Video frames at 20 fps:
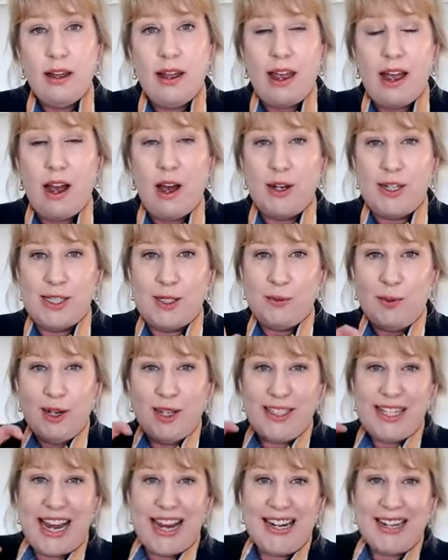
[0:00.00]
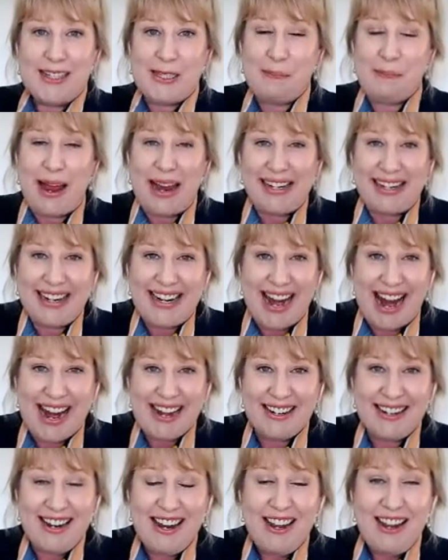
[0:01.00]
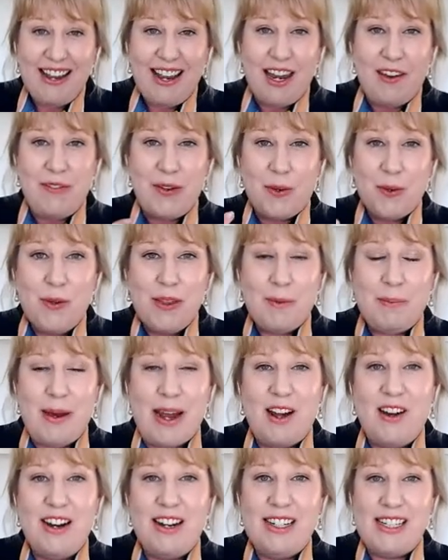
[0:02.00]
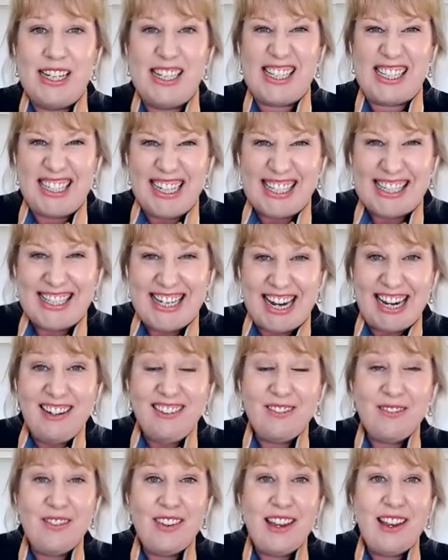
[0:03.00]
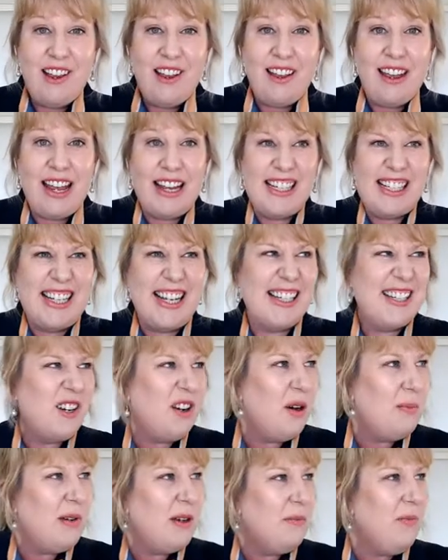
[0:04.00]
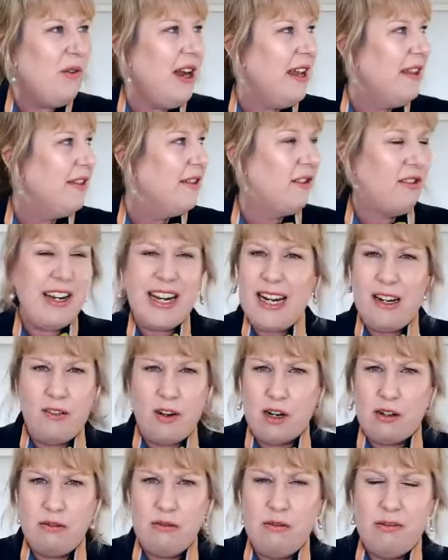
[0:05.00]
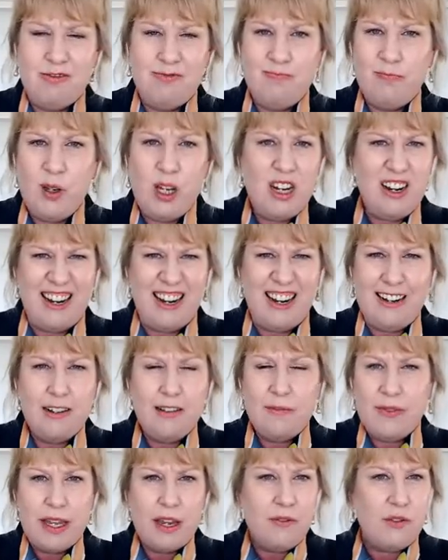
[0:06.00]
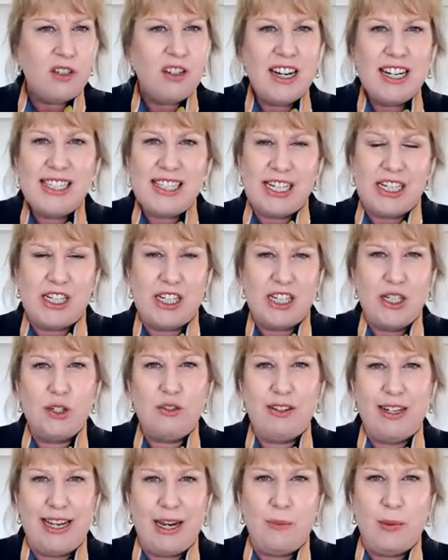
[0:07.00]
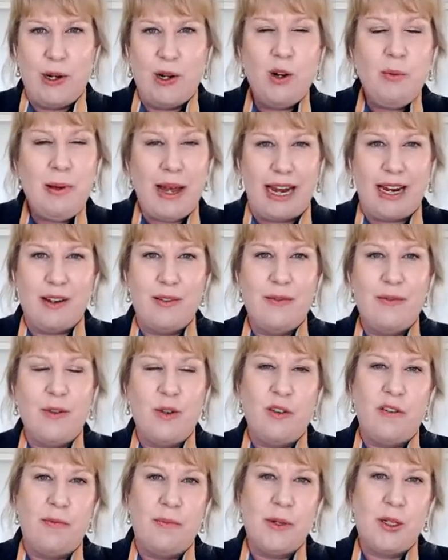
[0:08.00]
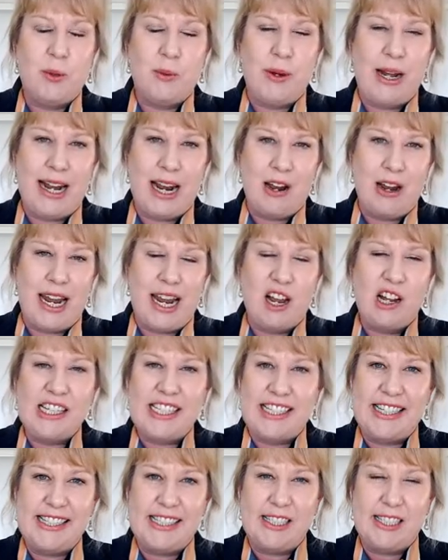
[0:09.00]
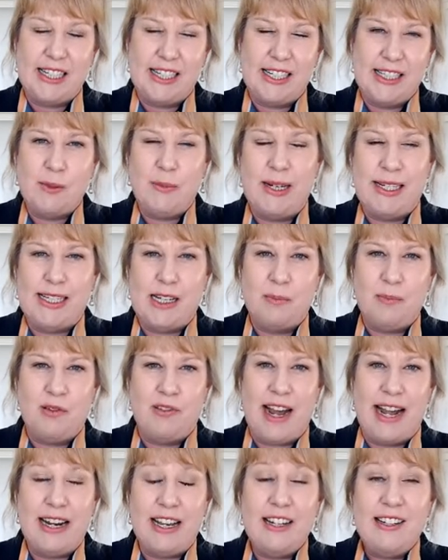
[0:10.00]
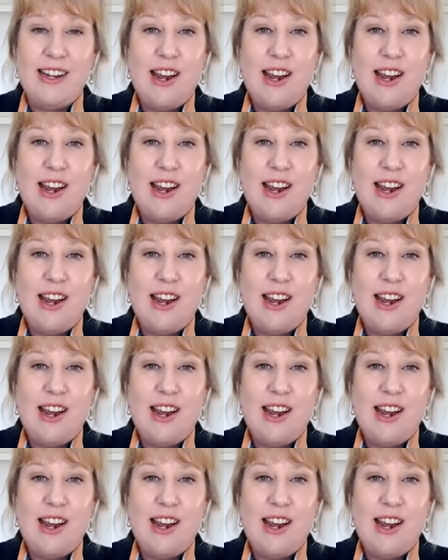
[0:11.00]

I just want to take us back again. If you're the parent that's listening and says, oh, but my 3-year-old, they've transitioned really well back and forth between our houses since we separated,